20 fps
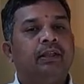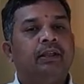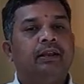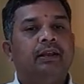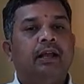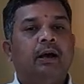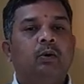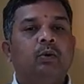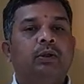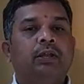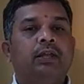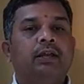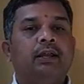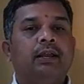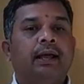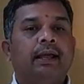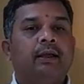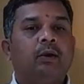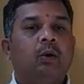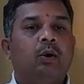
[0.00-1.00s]
Now here
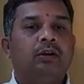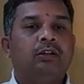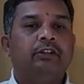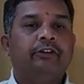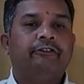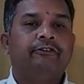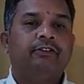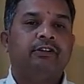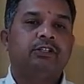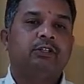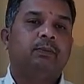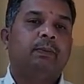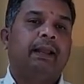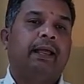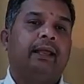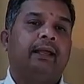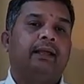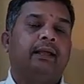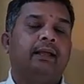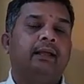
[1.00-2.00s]
I got the first
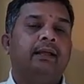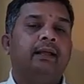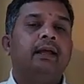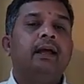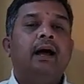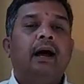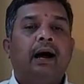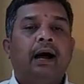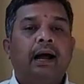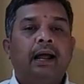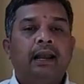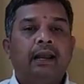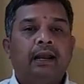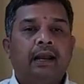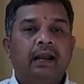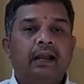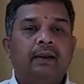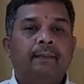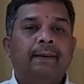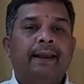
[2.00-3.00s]
blank. I'll
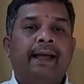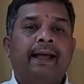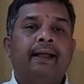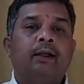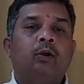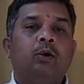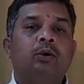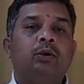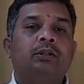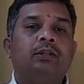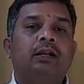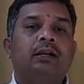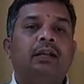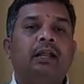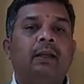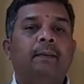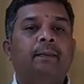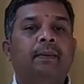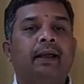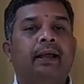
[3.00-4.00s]
write blank onto the
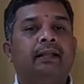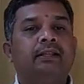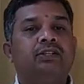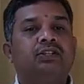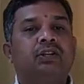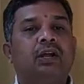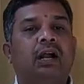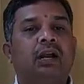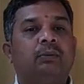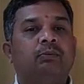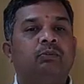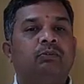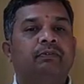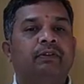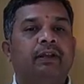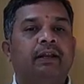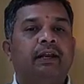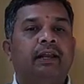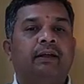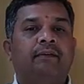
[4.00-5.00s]
tape and start
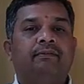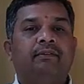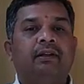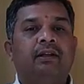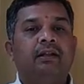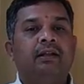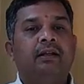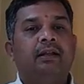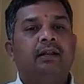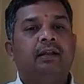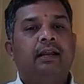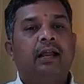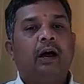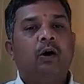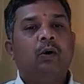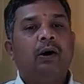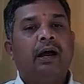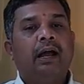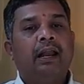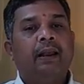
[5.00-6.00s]
moving left.
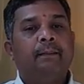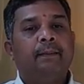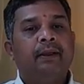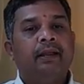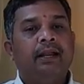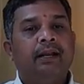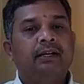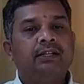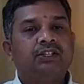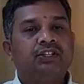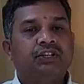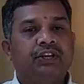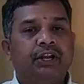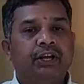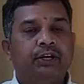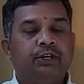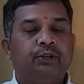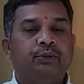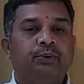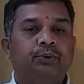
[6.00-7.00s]
Now I'll be at
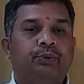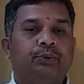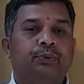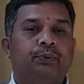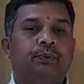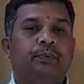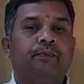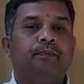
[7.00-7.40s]
state Q2.